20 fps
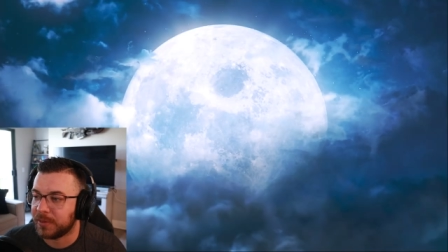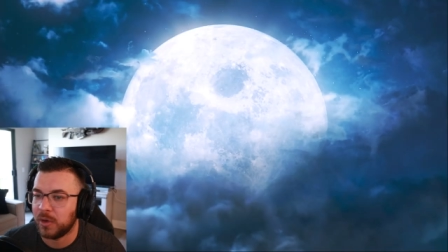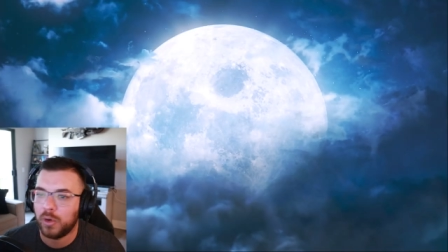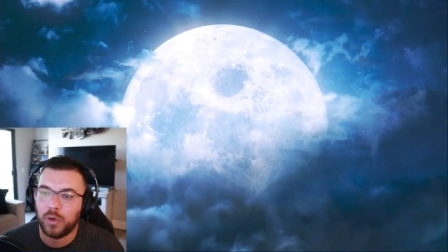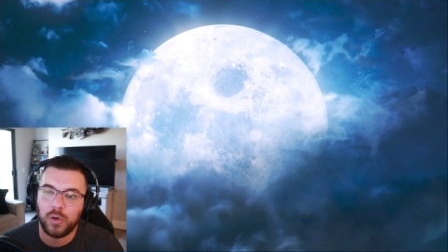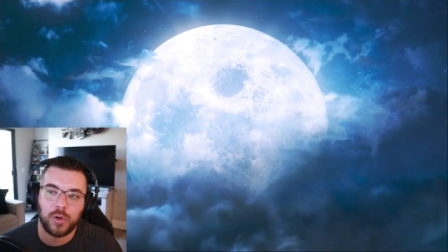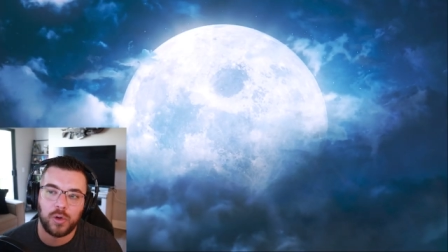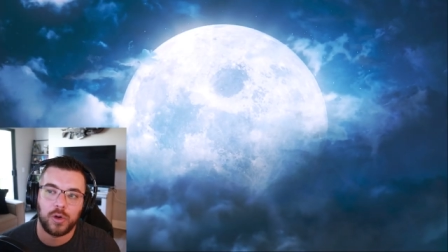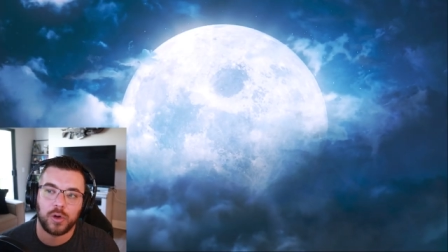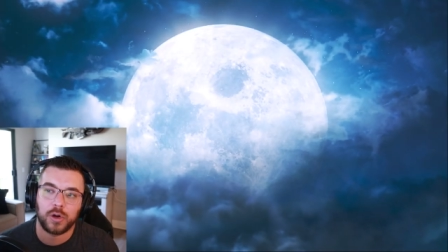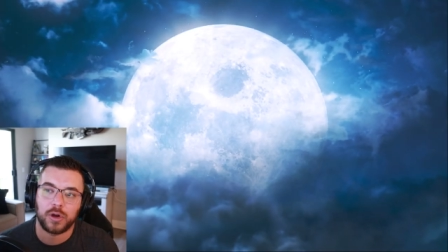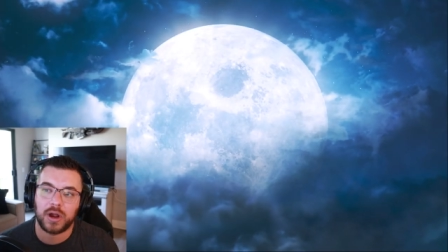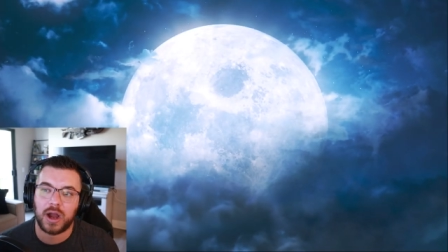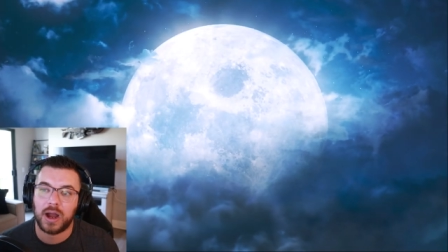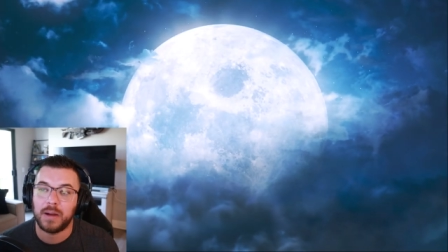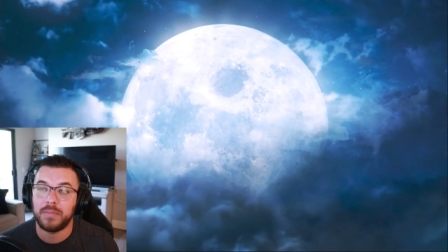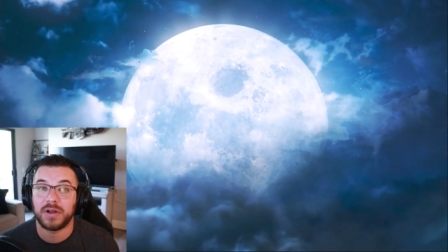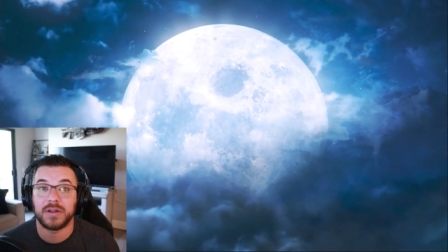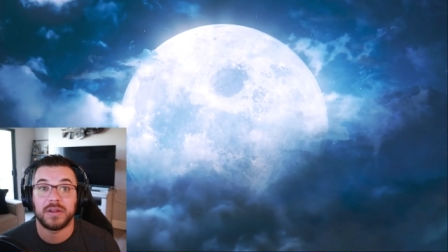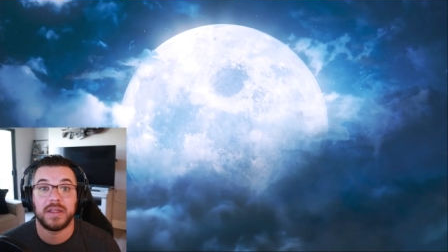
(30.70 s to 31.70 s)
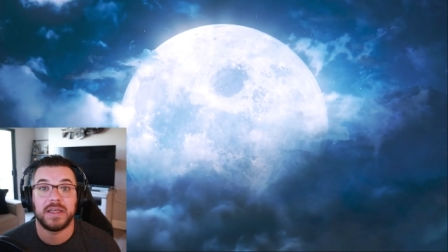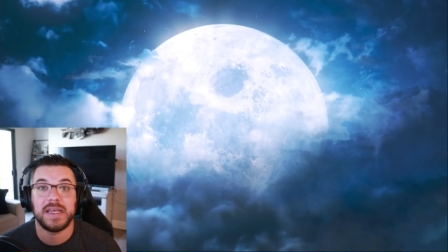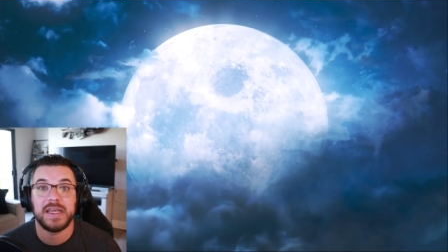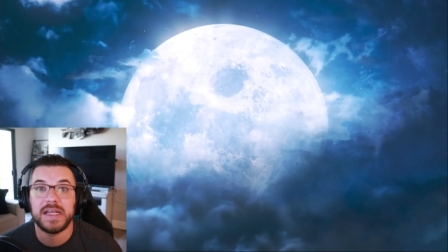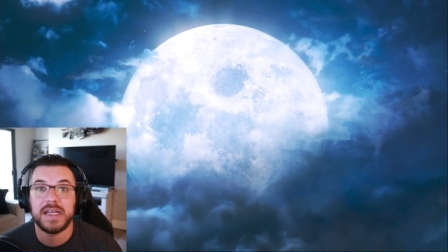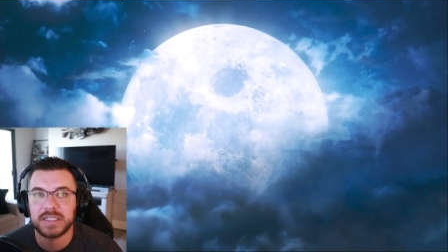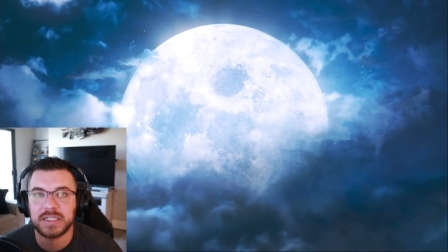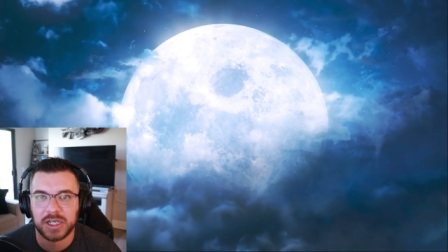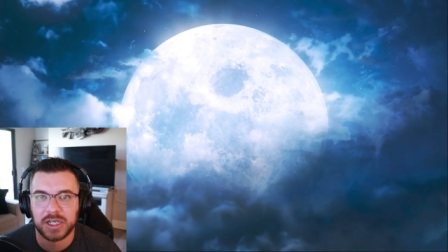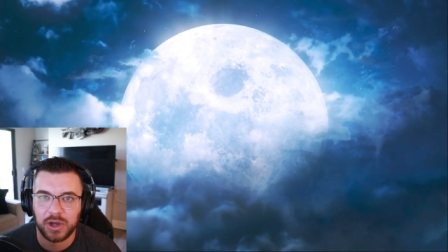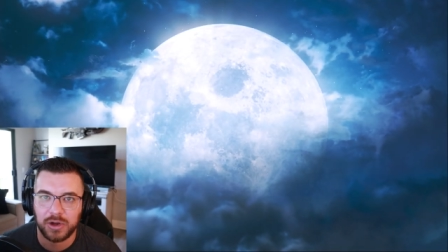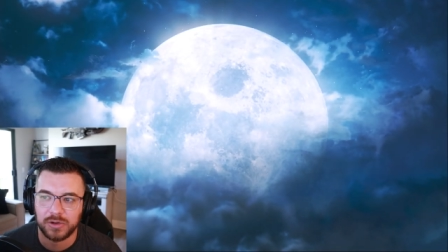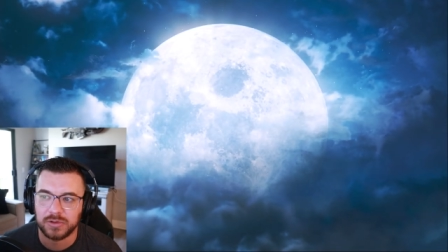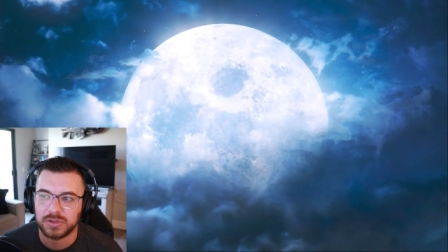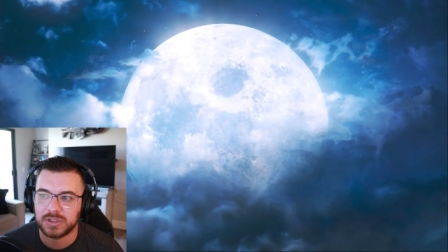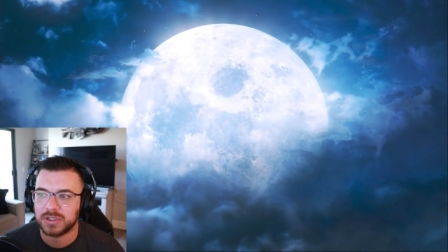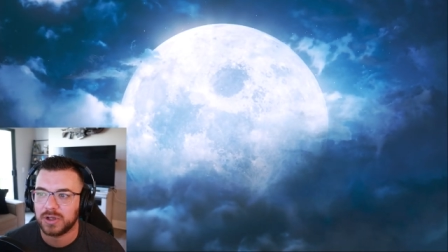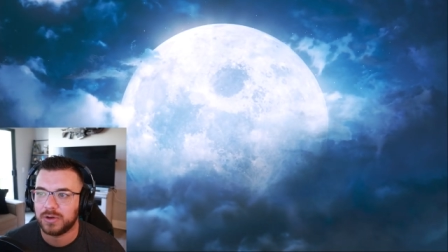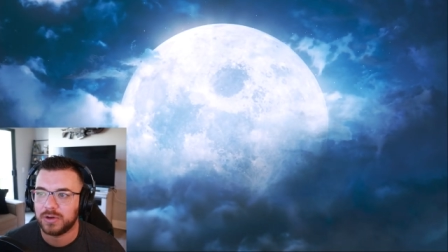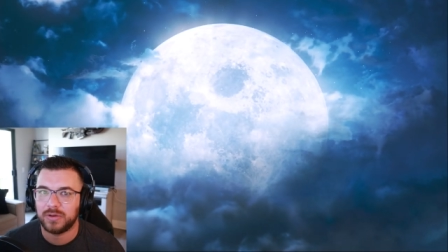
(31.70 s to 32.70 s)
or or I'm on the East
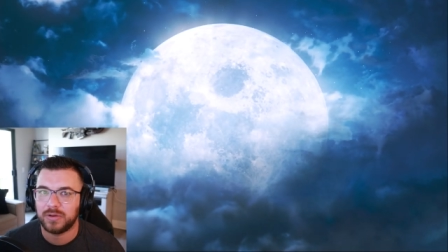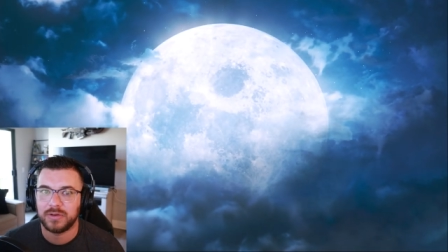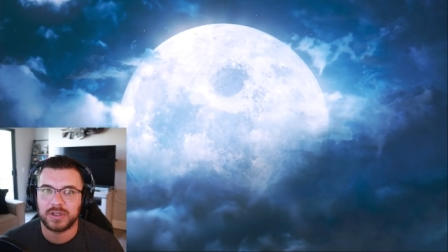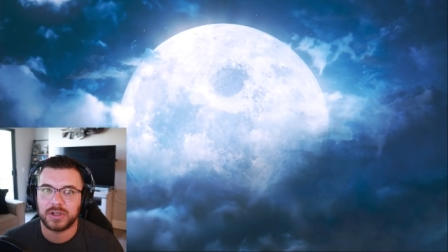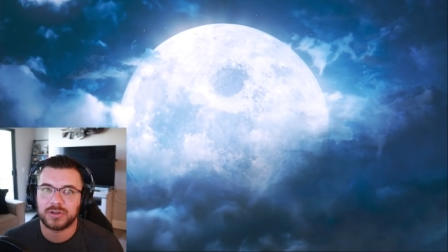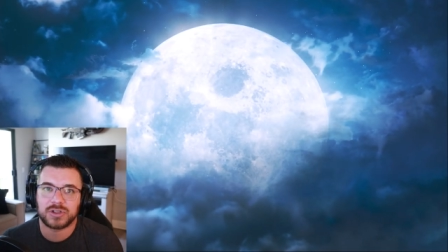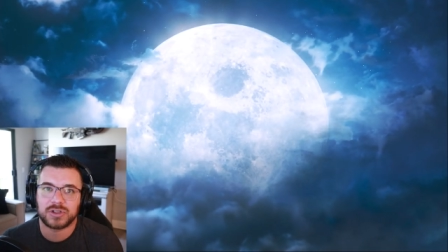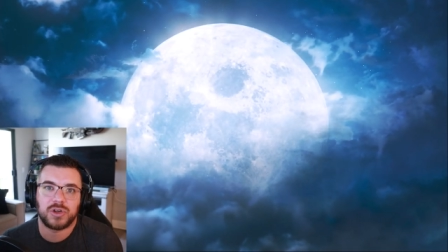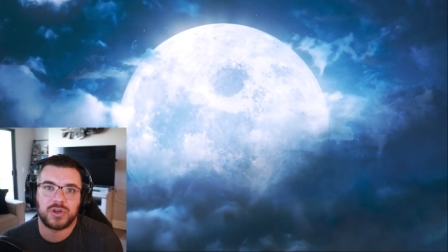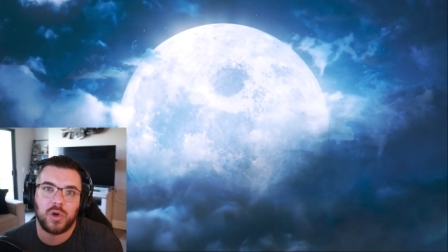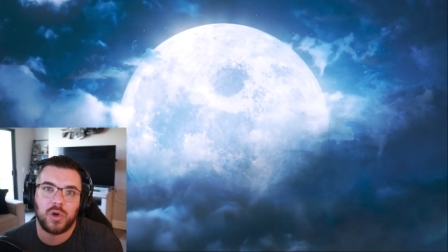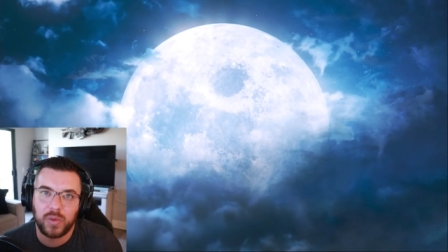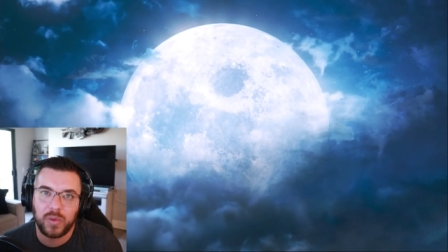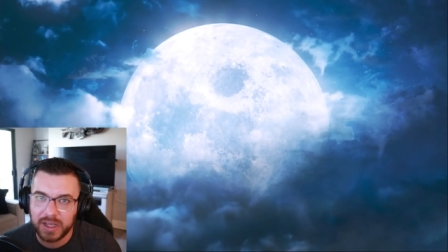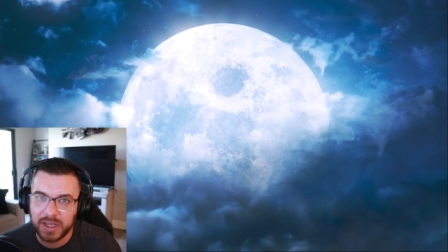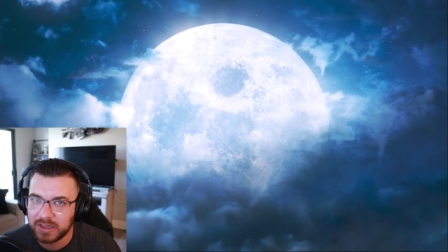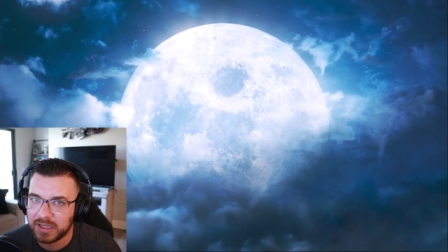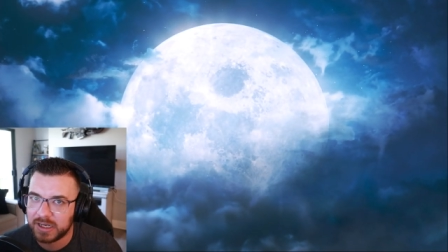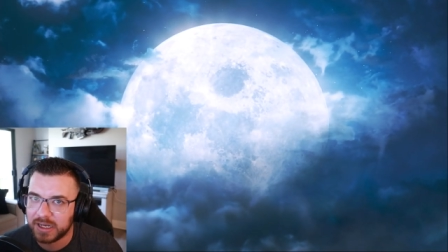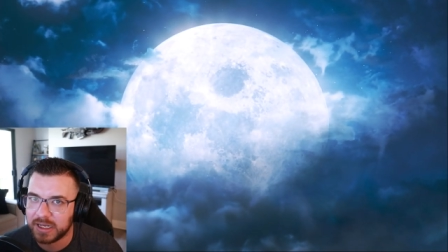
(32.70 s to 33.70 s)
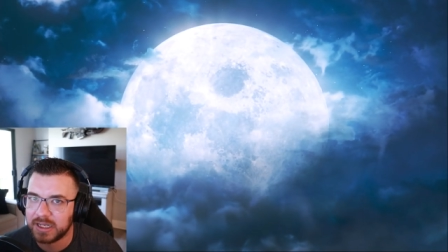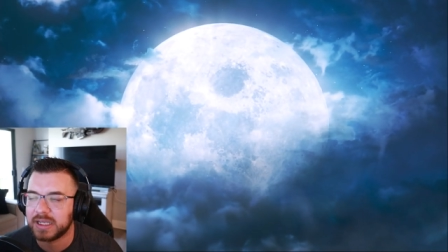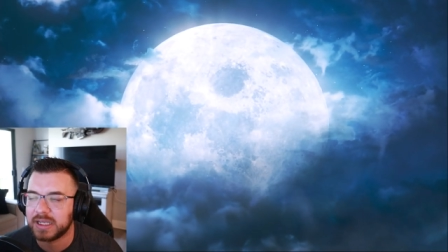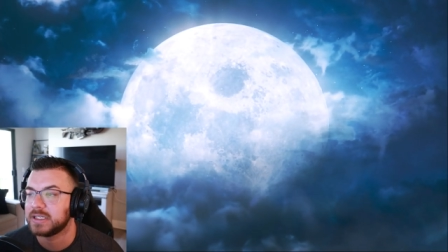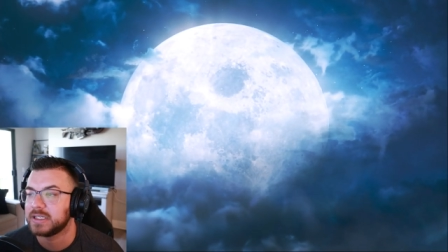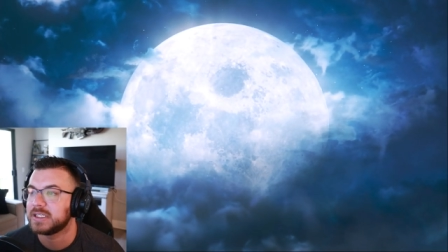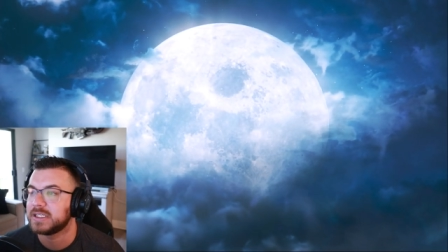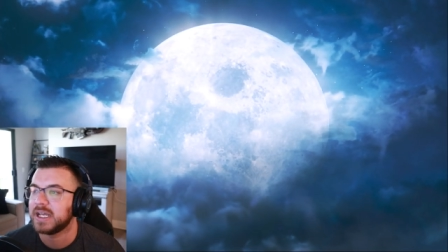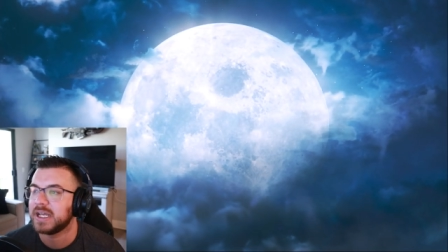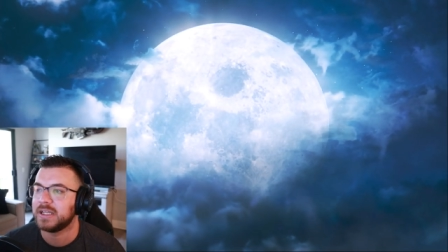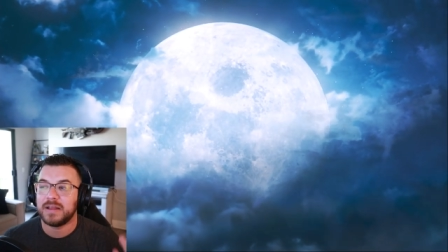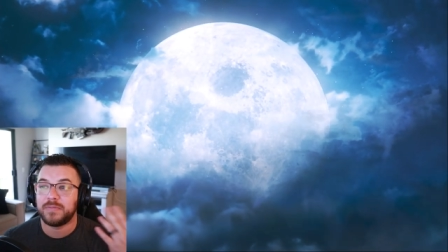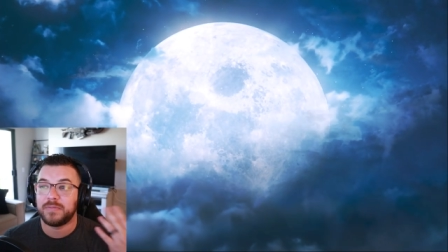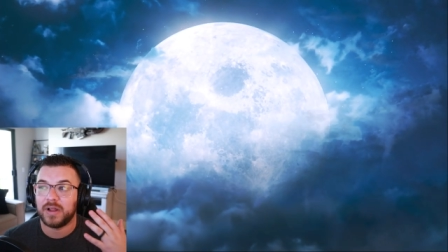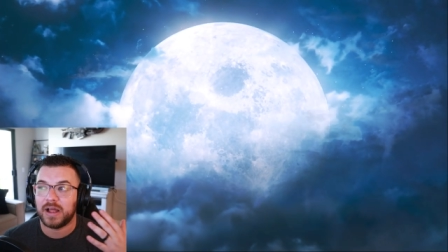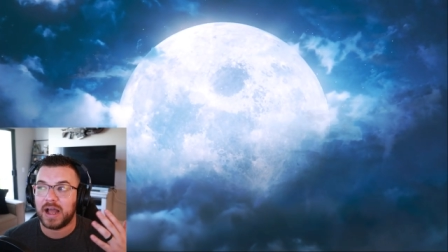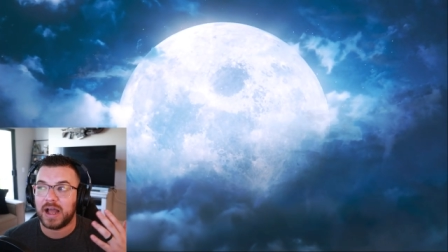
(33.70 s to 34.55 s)
Coast, so there's no way that I can attend.